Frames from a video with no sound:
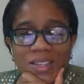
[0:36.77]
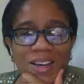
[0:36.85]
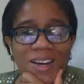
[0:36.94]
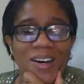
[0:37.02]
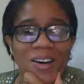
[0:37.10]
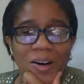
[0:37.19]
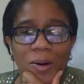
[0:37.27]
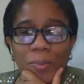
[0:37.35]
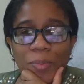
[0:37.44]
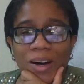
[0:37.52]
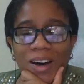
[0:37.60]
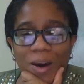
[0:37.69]

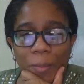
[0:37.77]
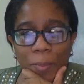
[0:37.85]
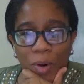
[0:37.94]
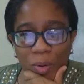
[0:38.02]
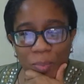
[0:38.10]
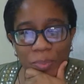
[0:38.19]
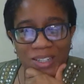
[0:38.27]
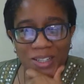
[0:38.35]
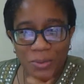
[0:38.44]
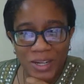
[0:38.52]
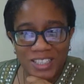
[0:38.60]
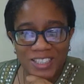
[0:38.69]
a mom put a
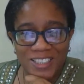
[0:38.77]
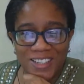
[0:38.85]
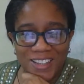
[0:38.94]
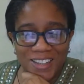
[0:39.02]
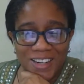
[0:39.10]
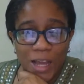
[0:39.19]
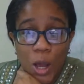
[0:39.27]
question: